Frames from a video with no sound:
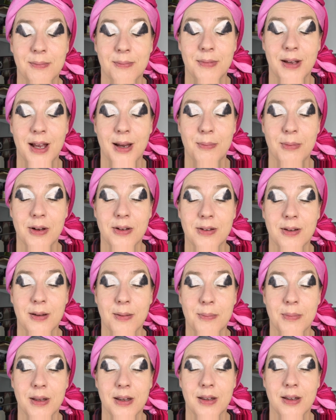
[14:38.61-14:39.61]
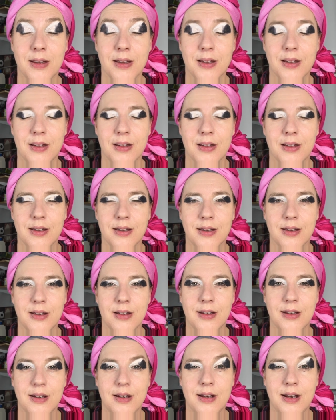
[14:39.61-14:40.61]
My eyebrows up.
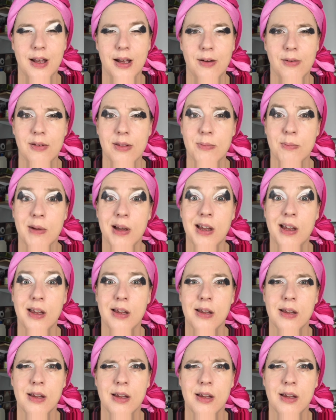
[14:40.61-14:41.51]
And now with my